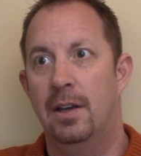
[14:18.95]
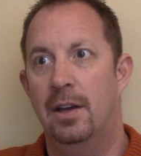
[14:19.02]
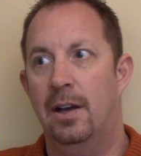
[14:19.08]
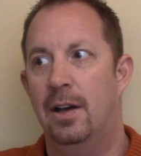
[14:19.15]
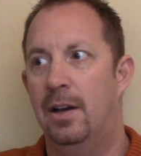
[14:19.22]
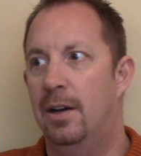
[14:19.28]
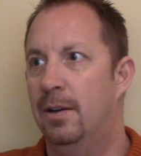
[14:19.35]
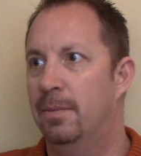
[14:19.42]

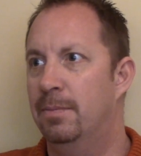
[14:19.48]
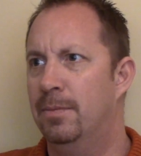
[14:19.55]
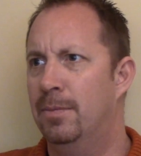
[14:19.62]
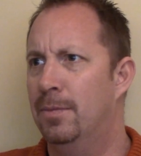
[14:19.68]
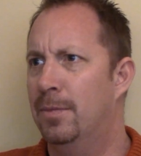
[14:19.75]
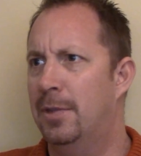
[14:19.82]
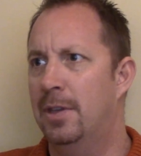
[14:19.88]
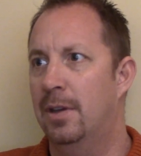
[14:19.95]

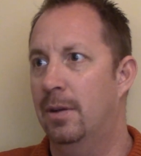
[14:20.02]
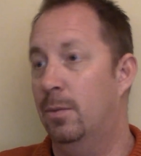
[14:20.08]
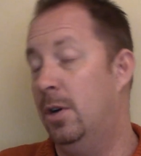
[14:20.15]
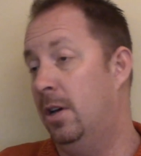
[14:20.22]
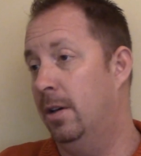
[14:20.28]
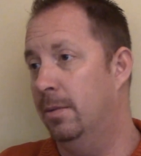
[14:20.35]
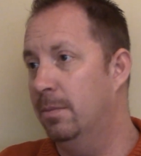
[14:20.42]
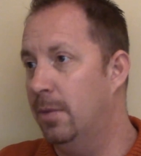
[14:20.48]

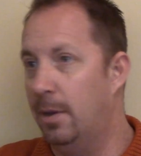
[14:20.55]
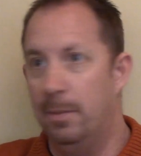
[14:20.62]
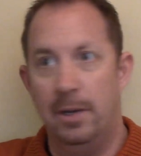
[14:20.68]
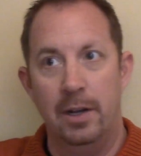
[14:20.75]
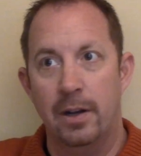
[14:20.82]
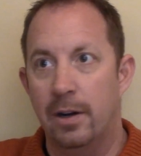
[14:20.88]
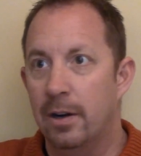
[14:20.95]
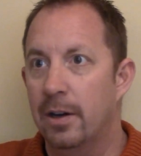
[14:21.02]
Well, I'm an
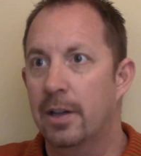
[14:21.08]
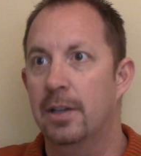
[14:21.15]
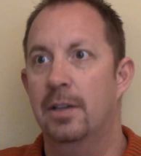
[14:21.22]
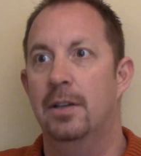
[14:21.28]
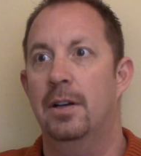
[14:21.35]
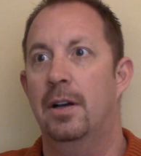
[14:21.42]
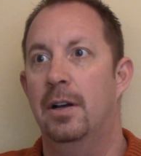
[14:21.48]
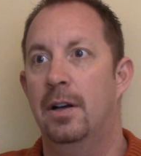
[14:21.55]

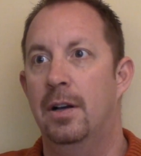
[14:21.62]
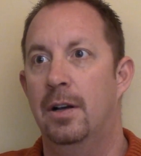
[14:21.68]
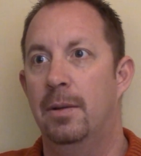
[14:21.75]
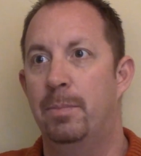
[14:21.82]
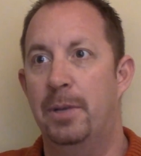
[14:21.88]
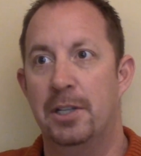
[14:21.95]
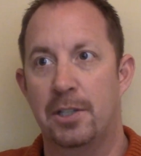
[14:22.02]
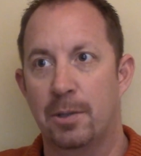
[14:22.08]

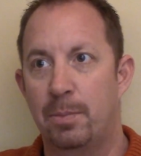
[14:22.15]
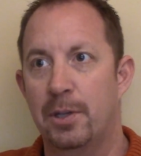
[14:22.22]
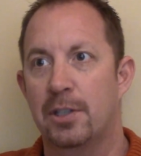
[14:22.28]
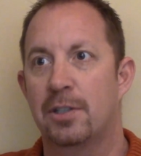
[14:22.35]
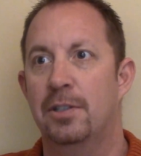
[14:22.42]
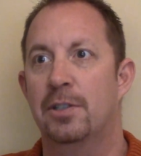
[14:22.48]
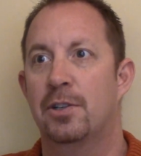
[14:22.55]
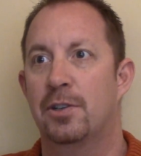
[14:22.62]
NRA basic
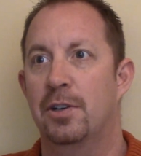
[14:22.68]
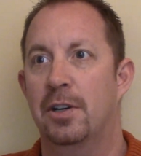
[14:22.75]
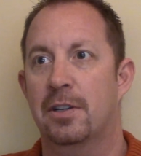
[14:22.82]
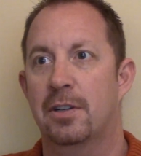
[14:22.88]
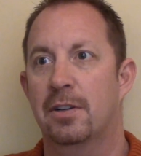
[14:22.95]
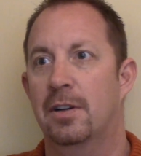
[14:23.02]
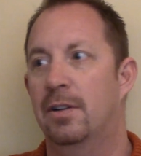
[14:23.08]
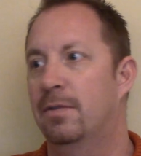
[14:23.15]
pistol instructor.